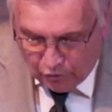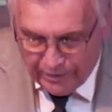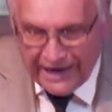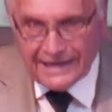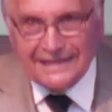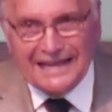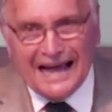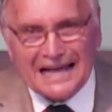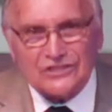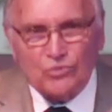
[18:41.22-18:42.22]
man
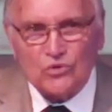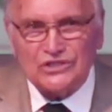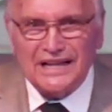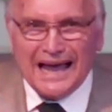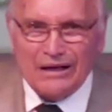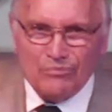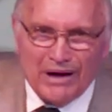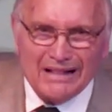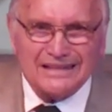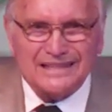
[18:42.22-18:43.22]
cosmos
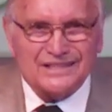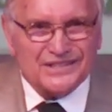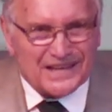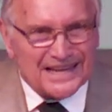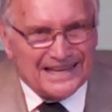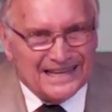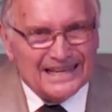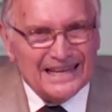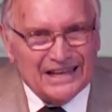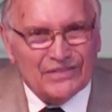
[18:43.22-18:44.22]
diabolicus
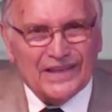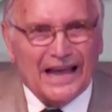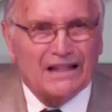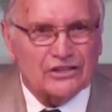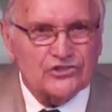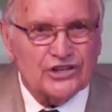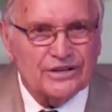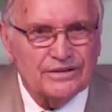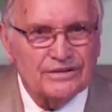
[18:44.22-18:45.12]
thinking in theology.